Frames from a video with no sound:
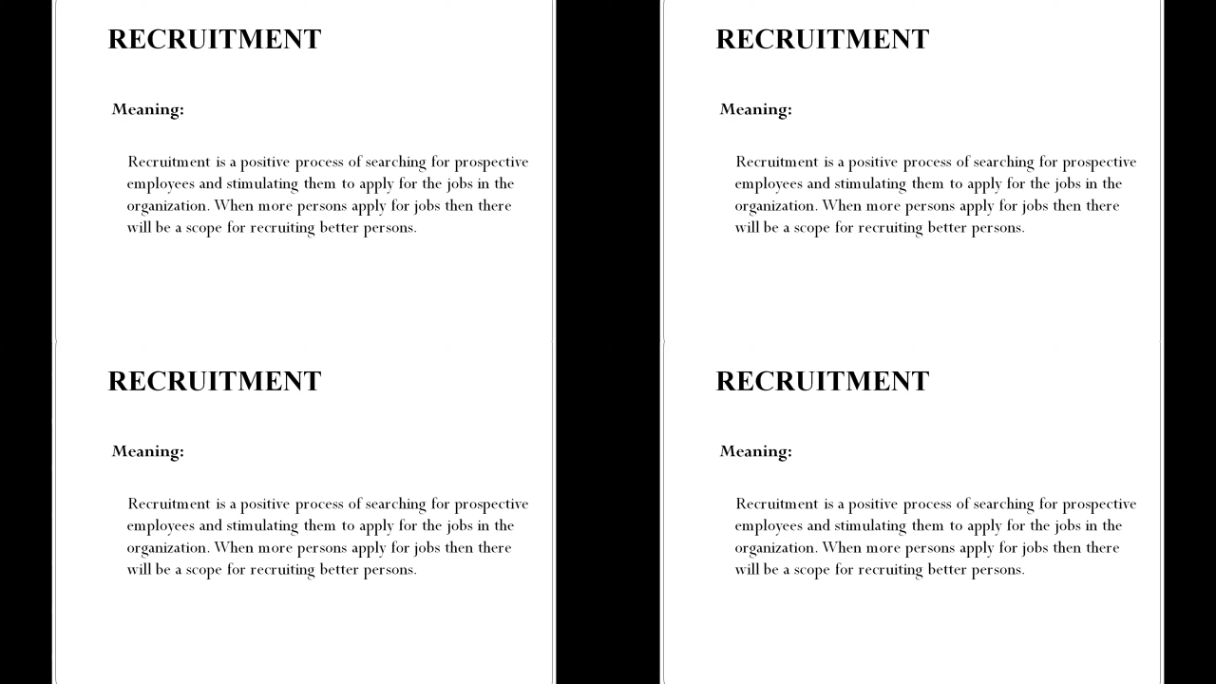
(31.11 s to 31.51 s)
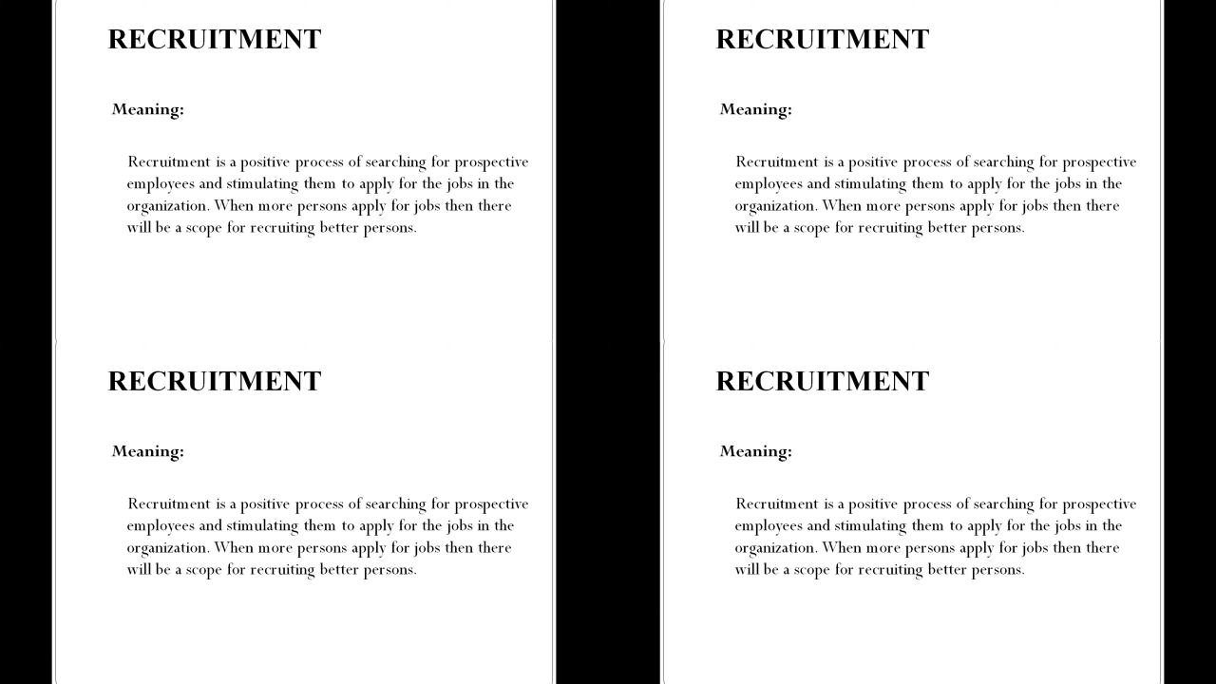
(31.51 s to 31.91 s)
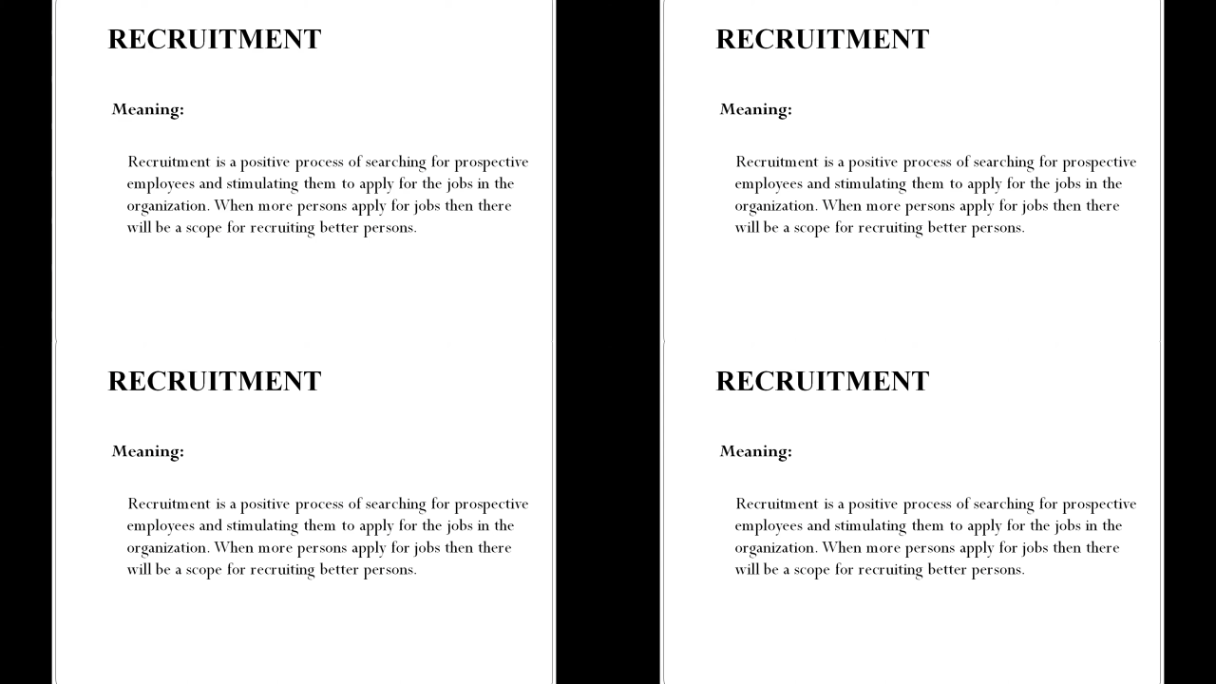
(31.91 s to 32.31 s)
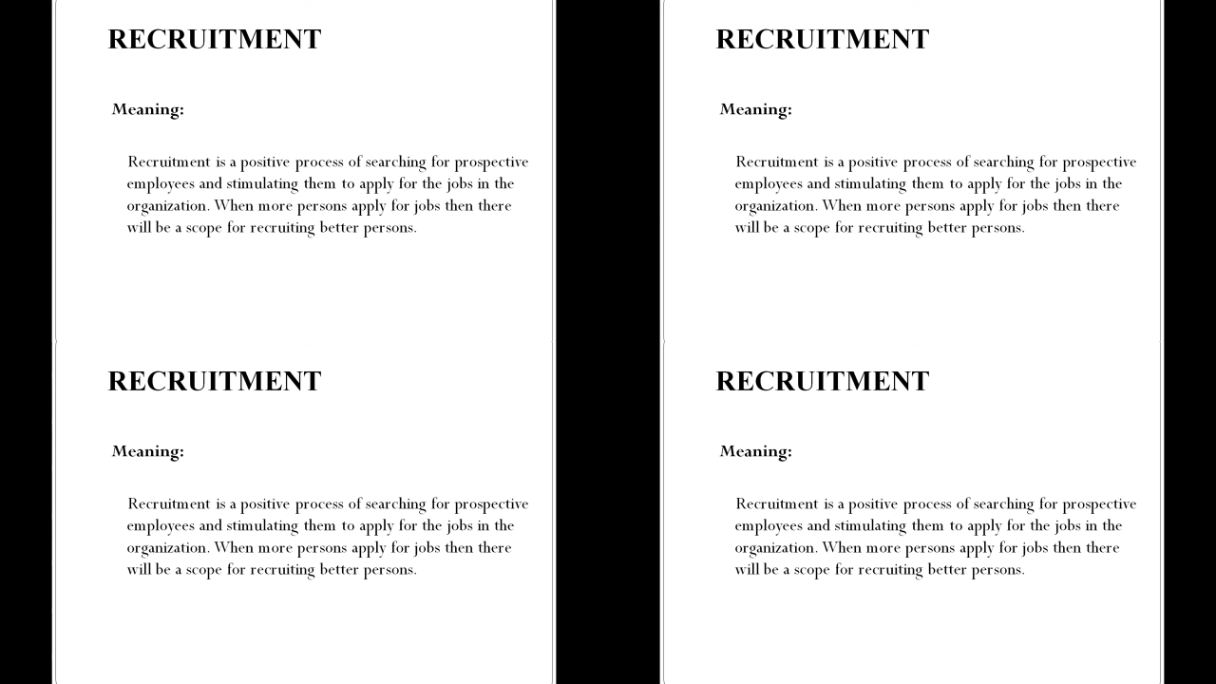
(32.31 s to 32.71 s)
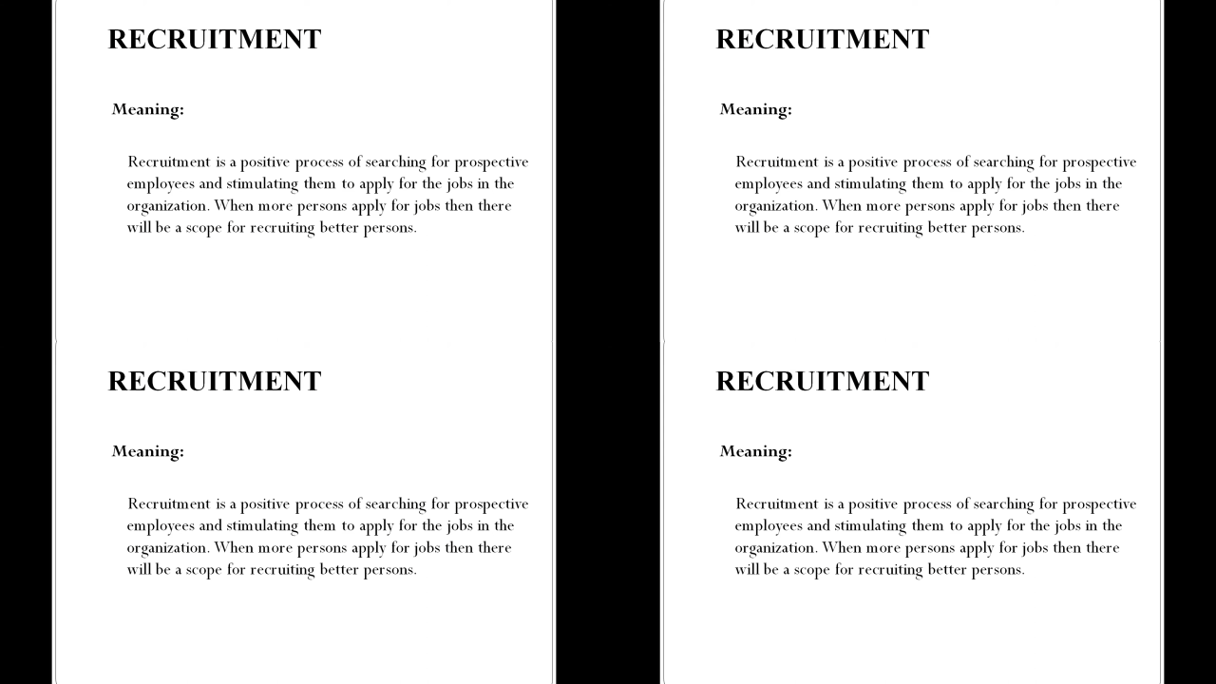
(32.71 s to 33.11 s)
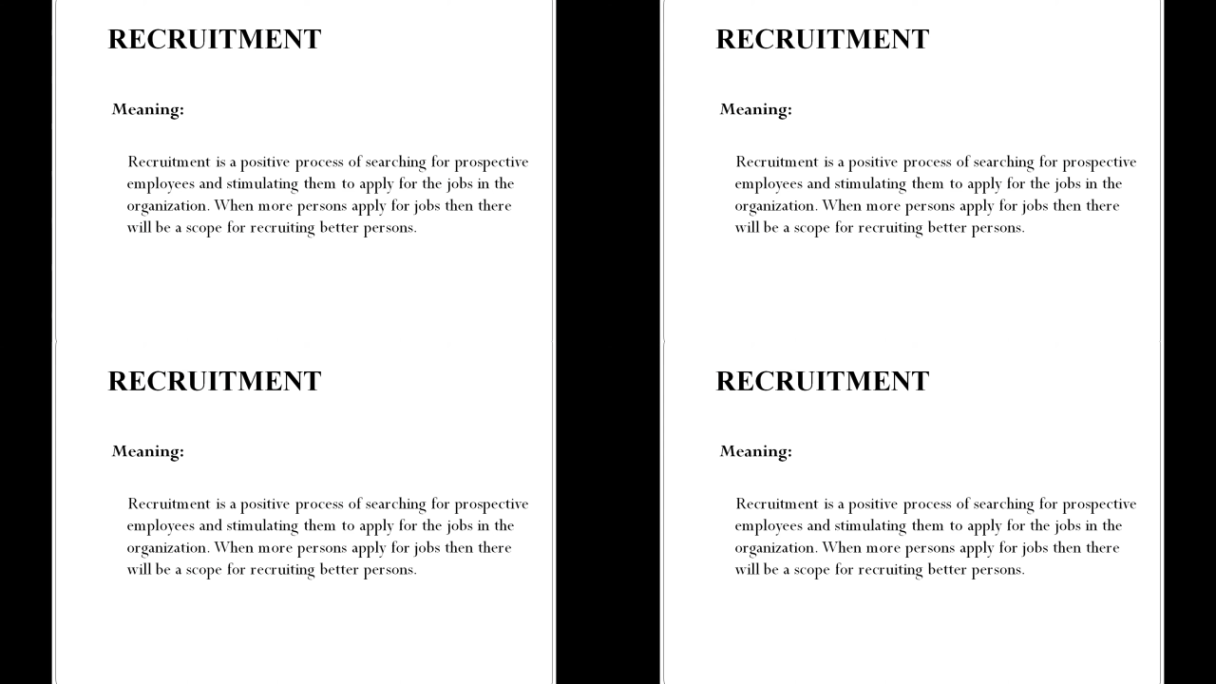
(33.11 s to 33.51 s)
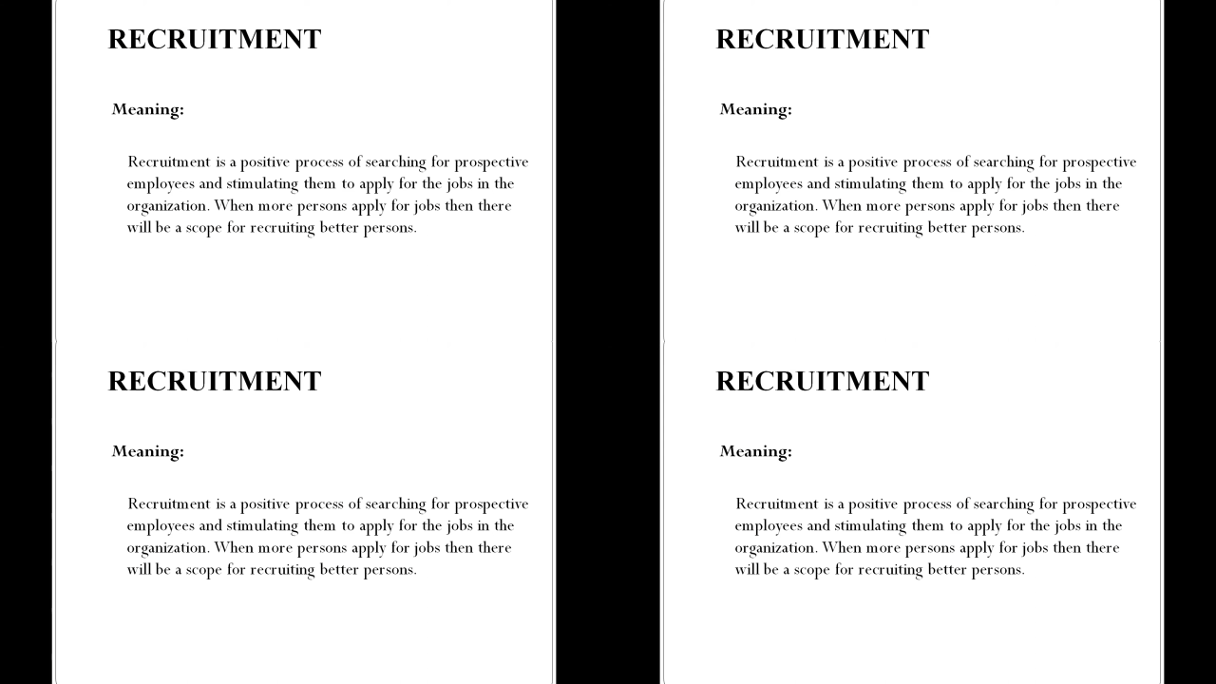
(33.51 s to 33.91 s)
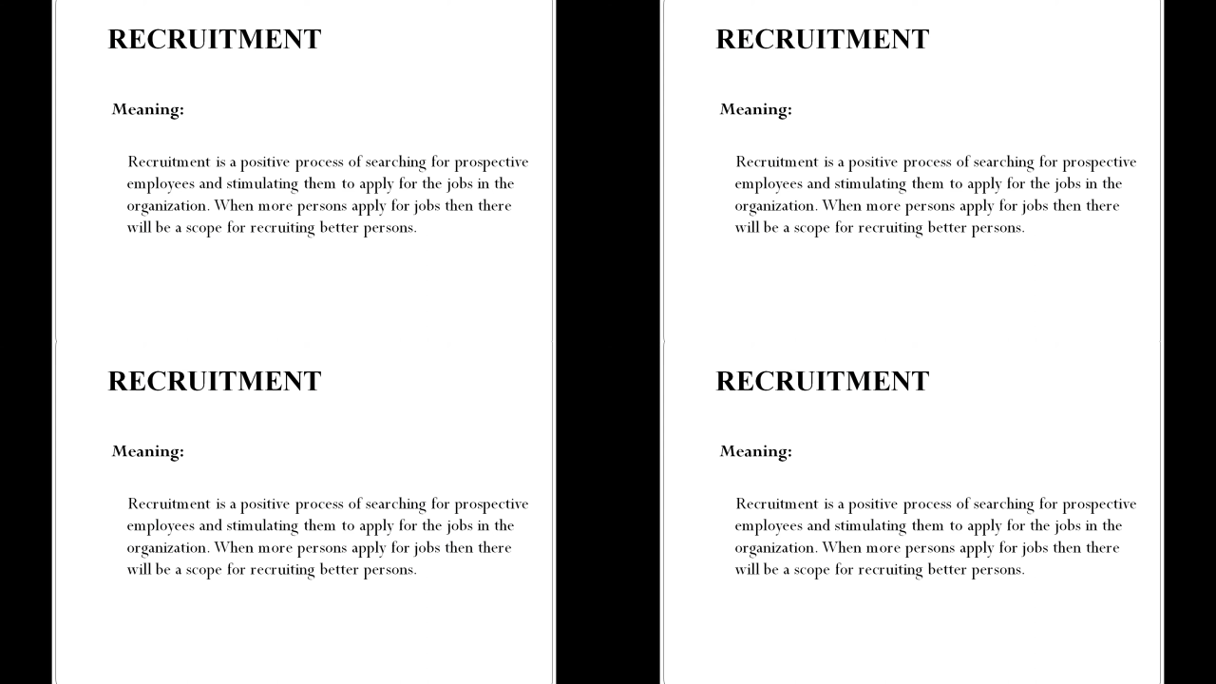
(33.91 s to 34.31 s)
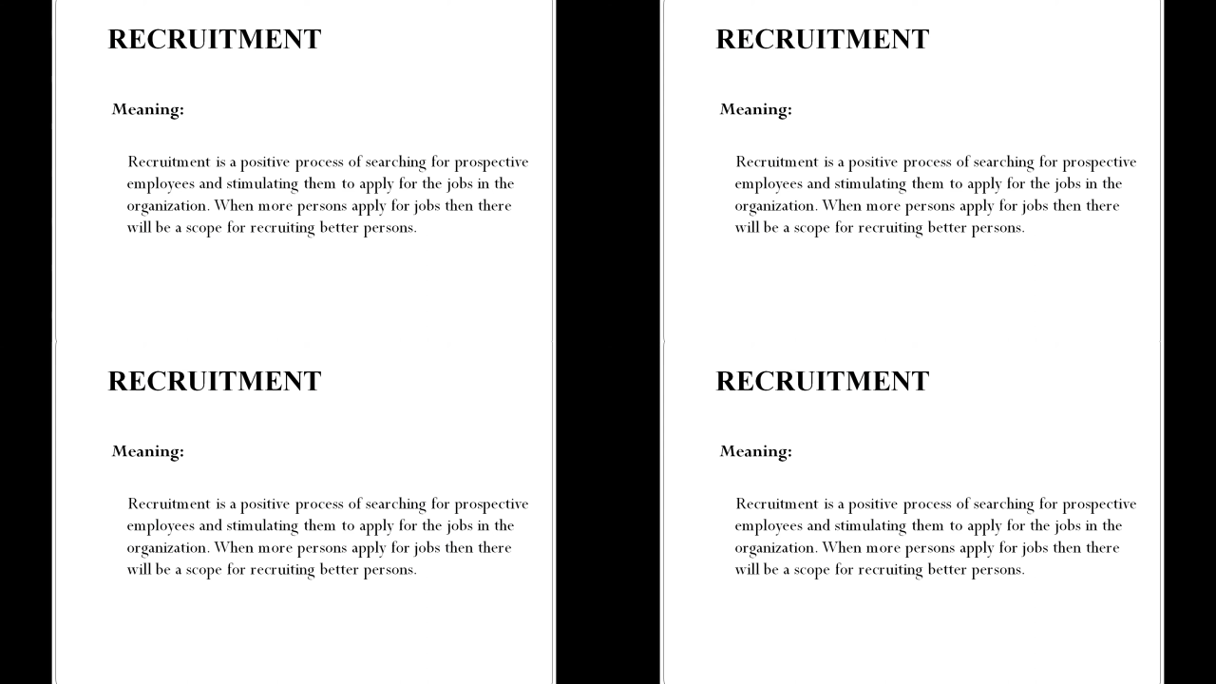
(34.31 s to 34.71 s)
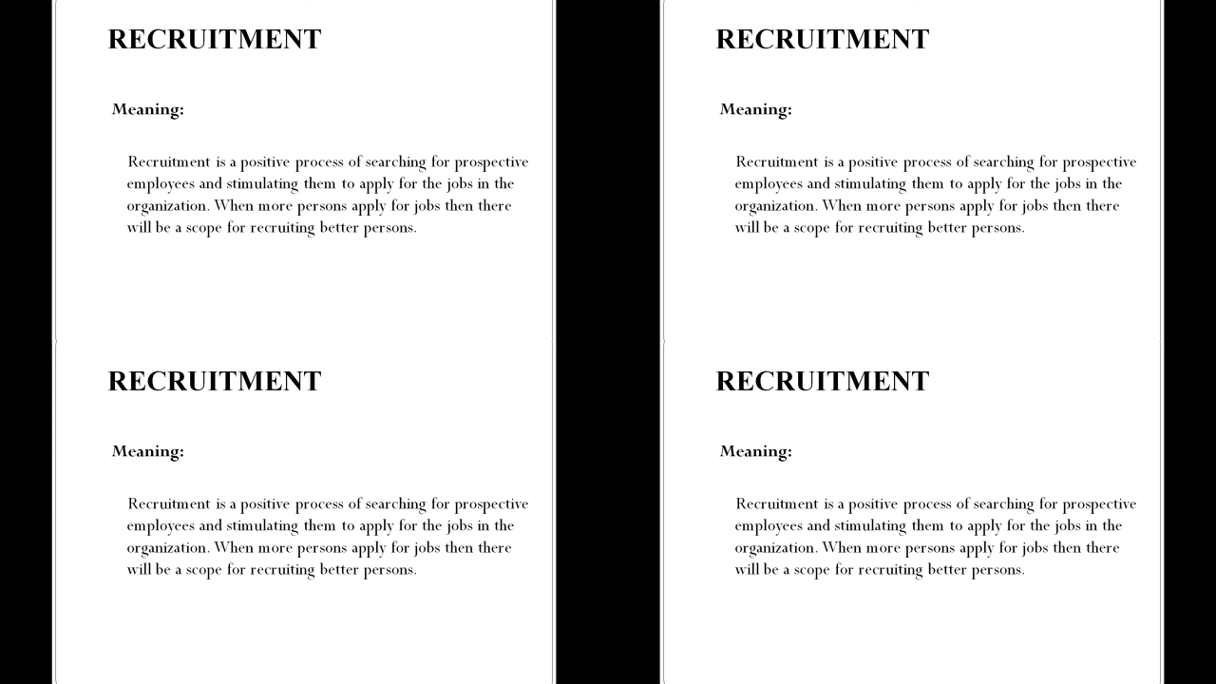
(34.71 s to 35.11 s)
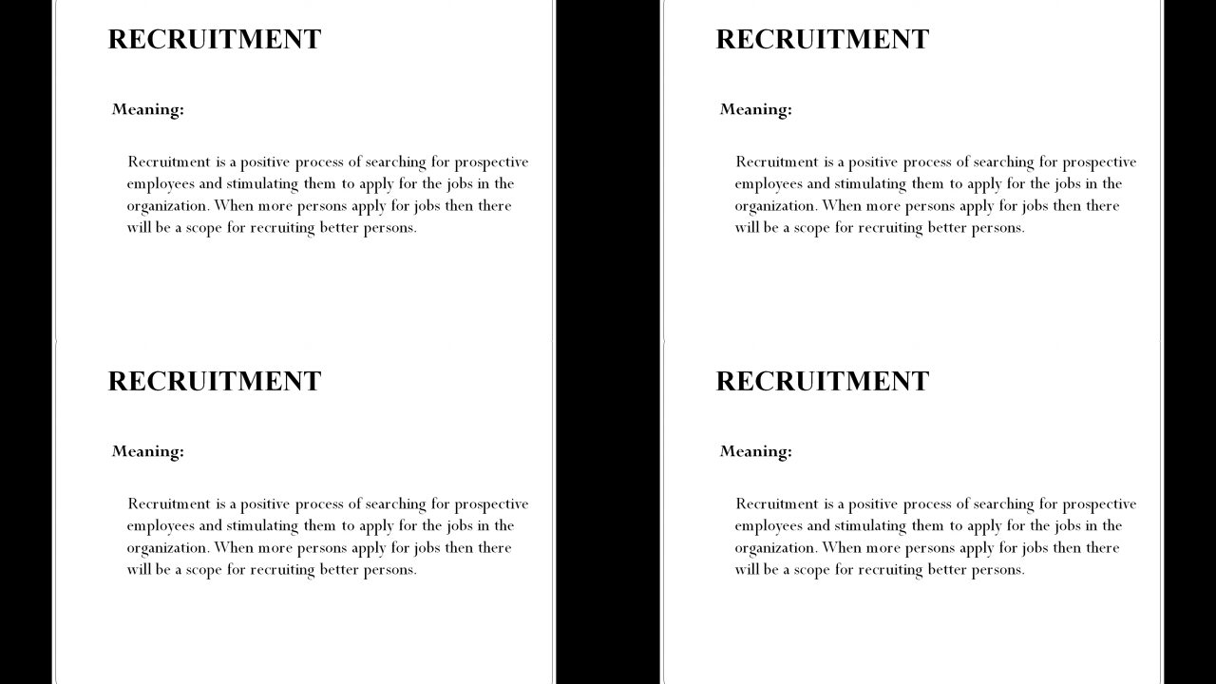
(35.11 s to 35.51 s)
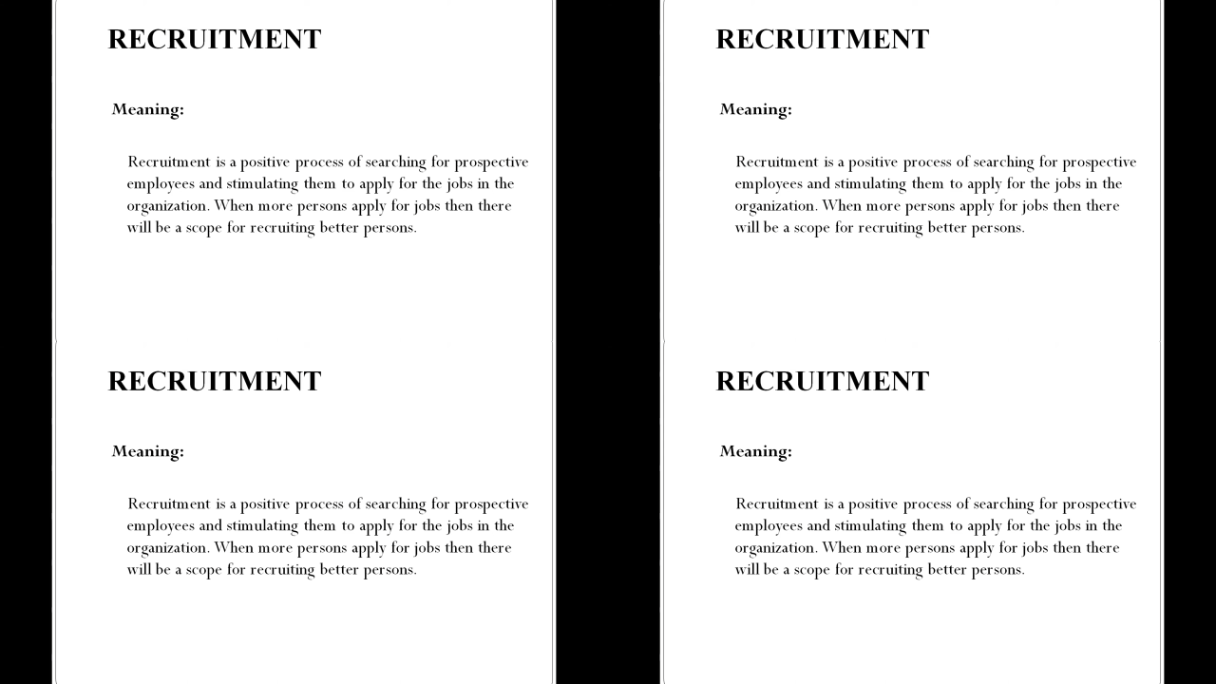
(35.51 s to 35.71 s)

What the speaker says: No face is visible, so there are no lips to read.